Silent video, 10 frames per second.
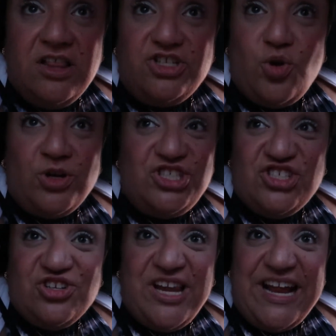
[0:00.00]
the
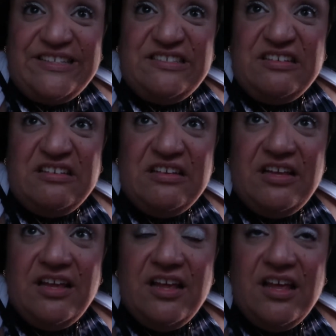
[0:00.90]
torches are lit.
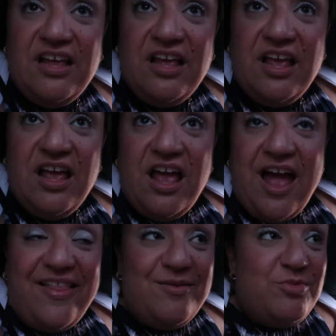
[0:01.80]
Thanks so much
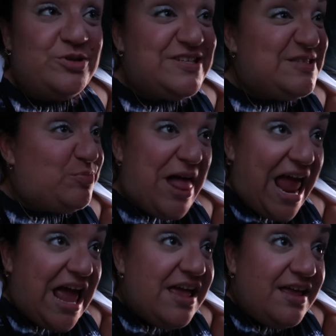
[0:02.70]
everyone. And the music's
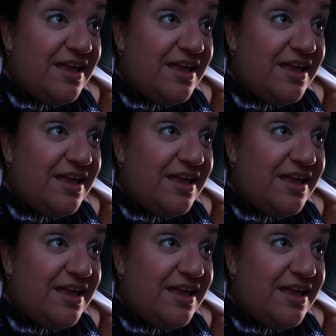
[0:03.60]
playing.